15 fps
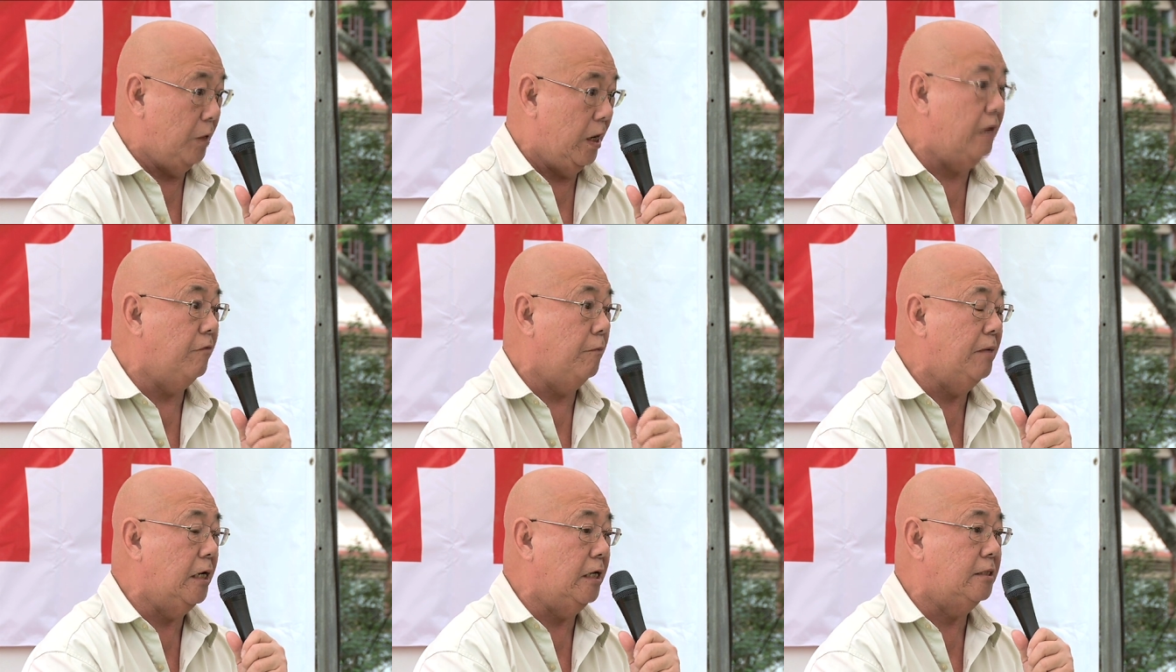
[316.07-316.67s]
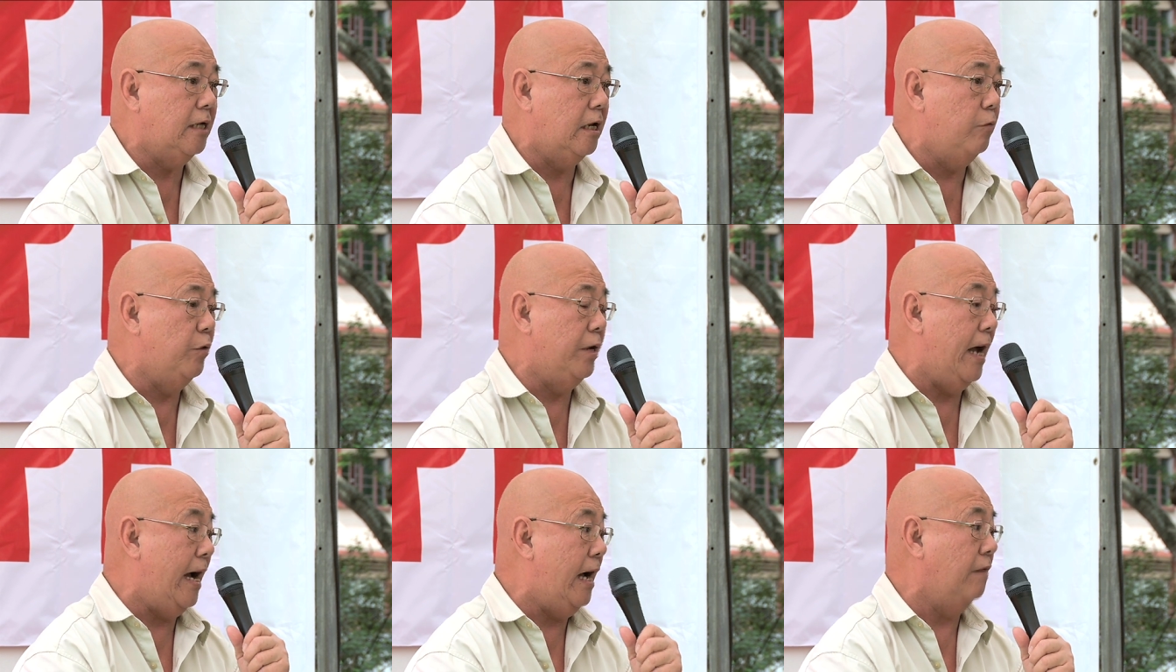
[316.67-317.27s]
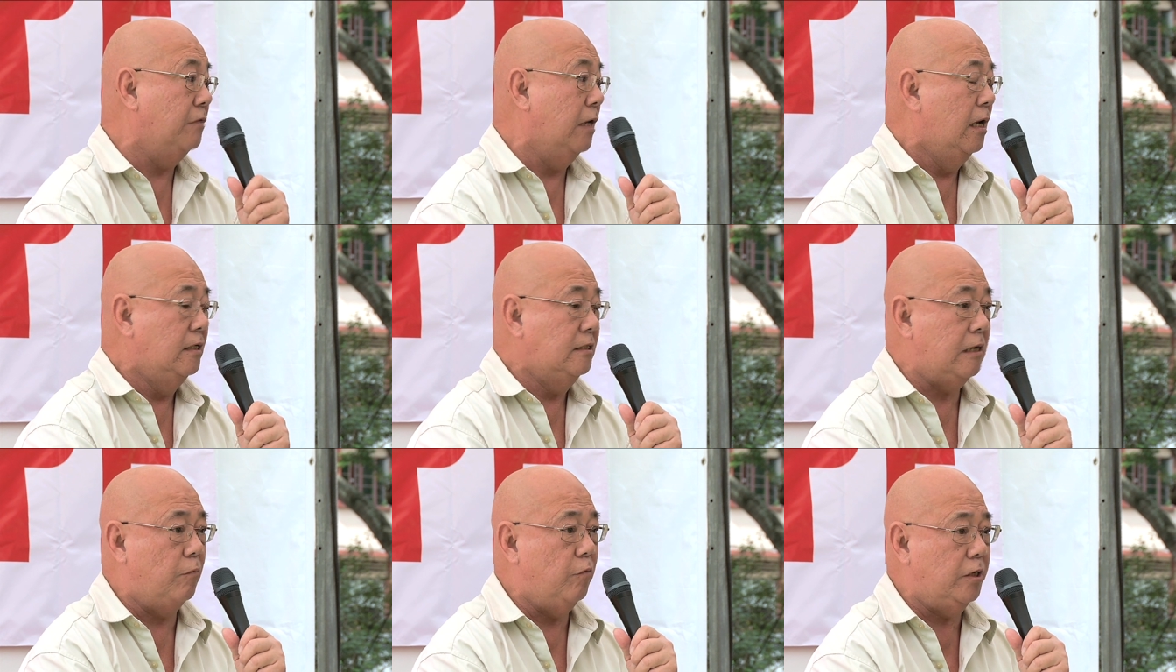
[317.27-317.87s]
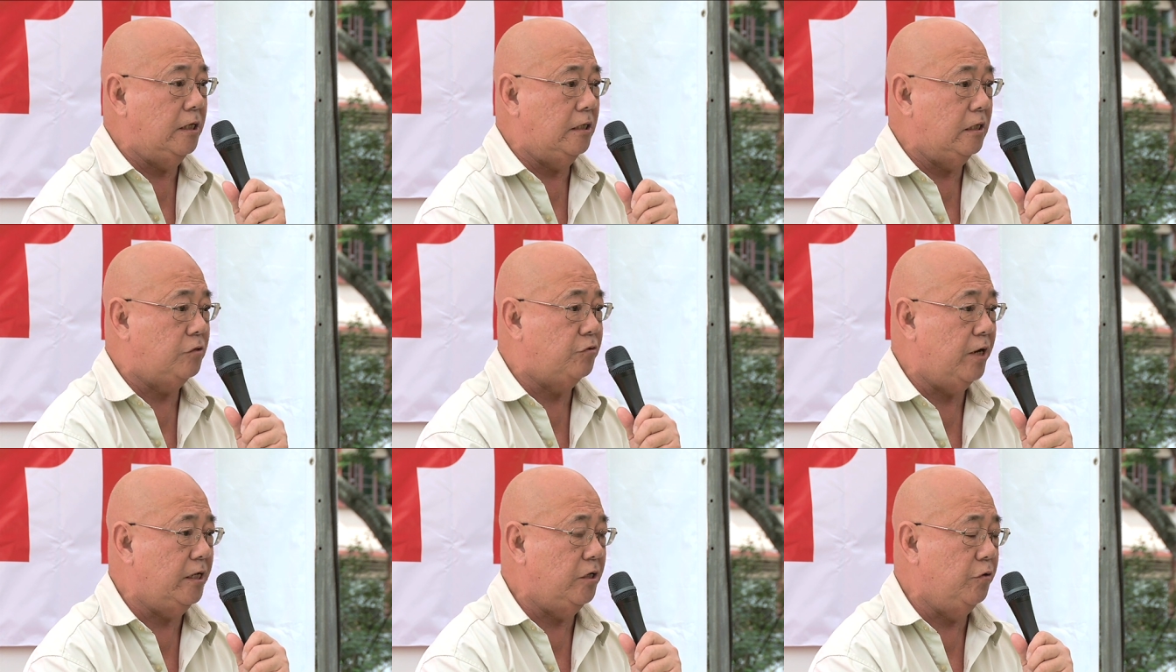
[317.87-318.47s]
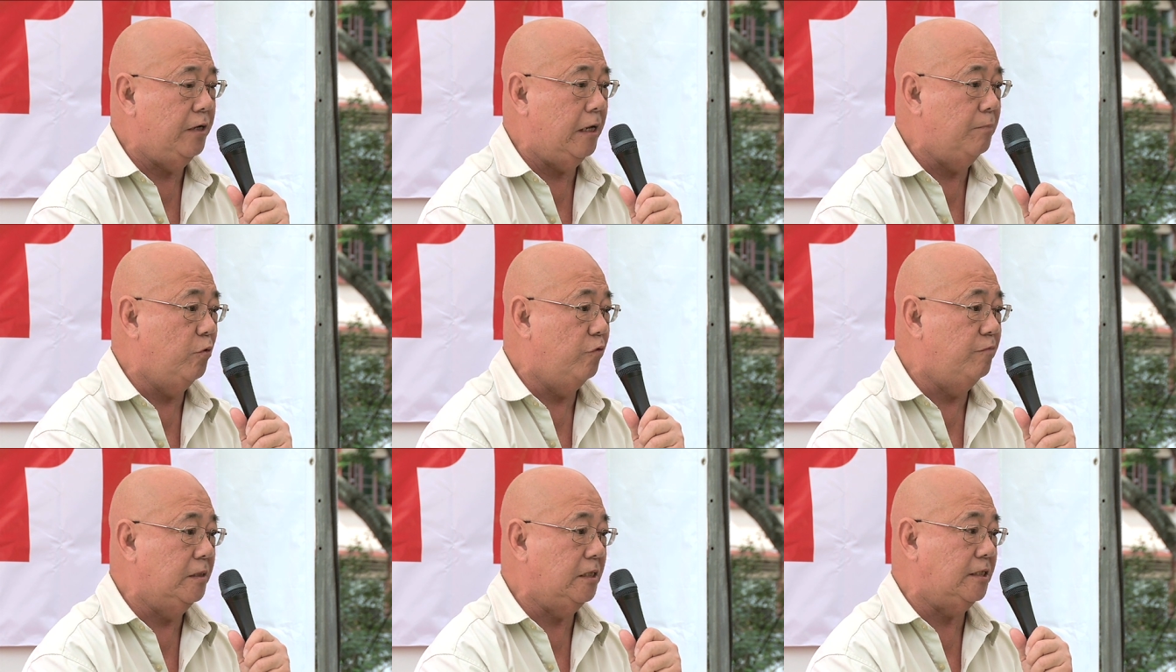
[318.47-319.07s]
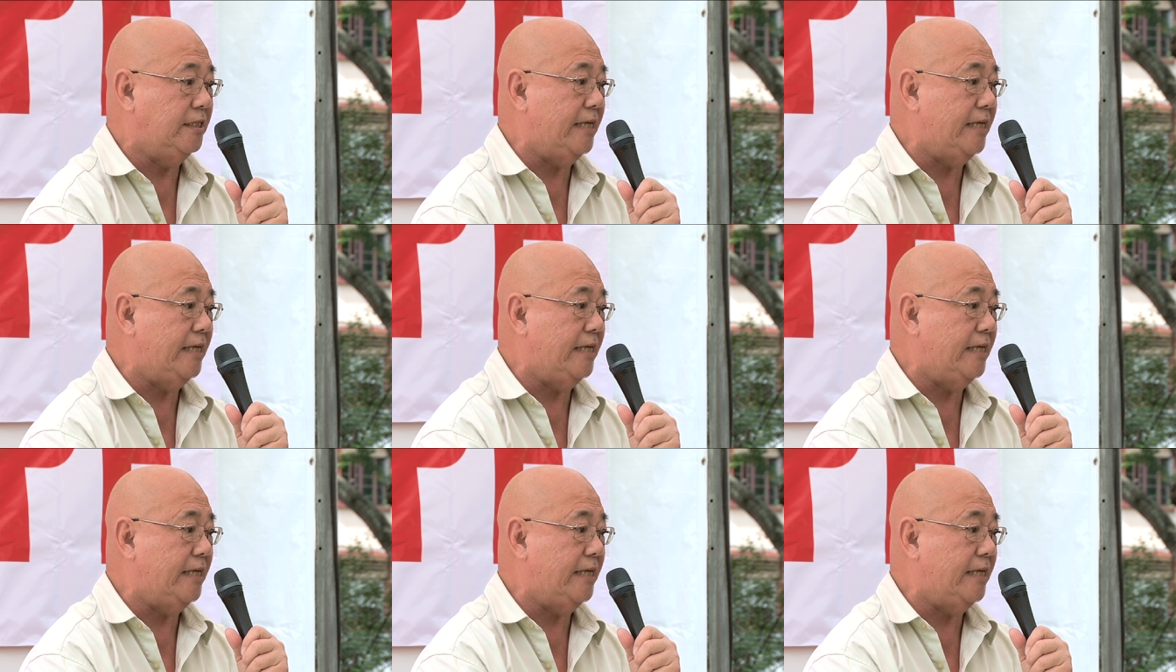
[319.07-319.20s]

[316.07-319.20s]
we have a minister, we have someone in the trade union movement,